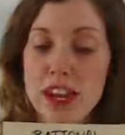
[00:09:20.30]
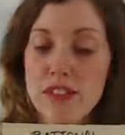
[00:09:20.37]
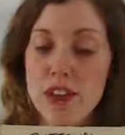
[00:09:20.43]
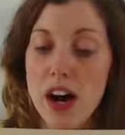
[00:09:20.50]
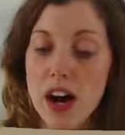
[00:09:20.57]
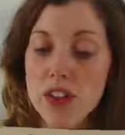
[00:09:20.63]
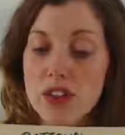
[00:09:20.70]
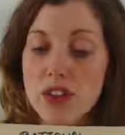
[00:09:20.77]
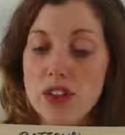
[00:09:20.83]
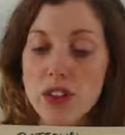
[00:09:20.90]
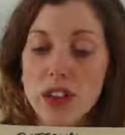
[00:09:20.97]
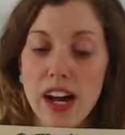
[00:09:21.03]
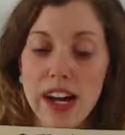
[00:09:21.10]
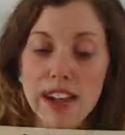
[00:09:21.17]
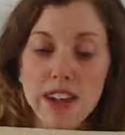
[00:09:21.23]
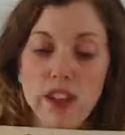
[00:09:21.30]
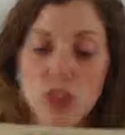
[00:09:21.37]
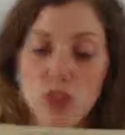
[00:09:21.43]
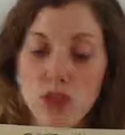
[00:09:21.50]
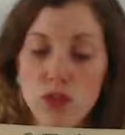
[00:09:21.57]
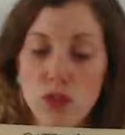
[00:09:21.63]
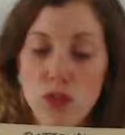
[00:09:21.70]
and I've underlined
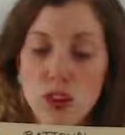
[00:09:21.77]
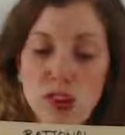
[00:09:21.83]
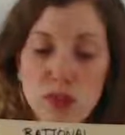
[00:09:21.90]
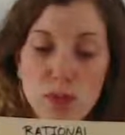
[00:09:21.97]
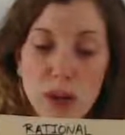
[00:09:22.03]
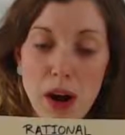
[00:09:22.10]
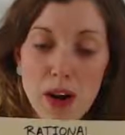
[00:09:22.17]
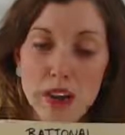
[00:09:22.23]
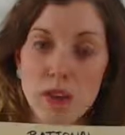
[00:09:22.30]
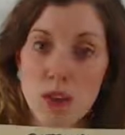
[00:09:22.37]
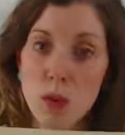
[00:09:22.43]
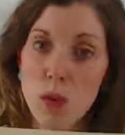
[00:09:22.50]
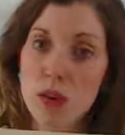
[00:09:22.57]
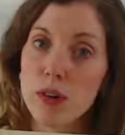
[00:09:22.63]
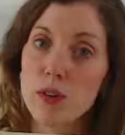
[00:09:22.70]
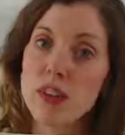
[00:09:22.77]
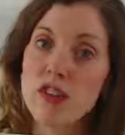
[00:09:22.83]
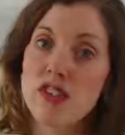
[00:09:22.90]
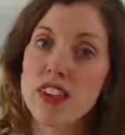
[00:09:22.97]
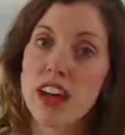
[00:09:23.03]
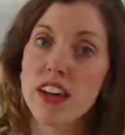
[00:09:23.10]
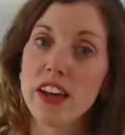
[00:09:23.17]
this first part of the word,
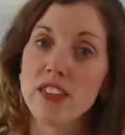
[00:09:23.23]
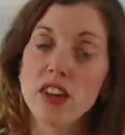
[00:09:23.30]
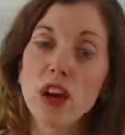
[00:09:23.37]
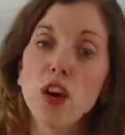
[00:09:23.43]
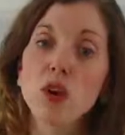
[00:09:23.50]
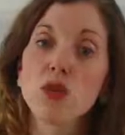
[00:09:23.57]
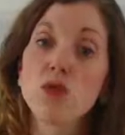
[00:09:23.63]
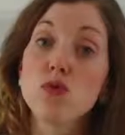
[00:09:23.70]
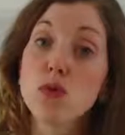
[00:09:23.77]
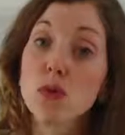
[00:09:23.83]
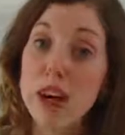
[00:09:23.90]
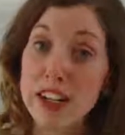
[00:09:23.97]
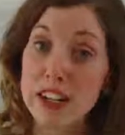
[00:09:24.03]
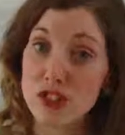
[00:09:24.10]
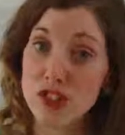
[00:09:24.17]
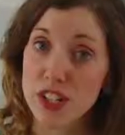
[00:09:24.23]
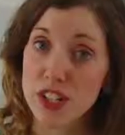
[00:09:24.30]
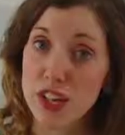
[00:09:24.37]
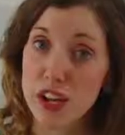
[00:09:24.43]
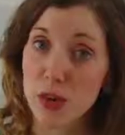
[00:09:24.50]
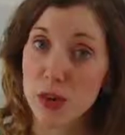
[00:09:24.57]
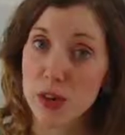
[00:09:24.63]
which says
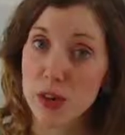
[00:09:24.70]
ratio.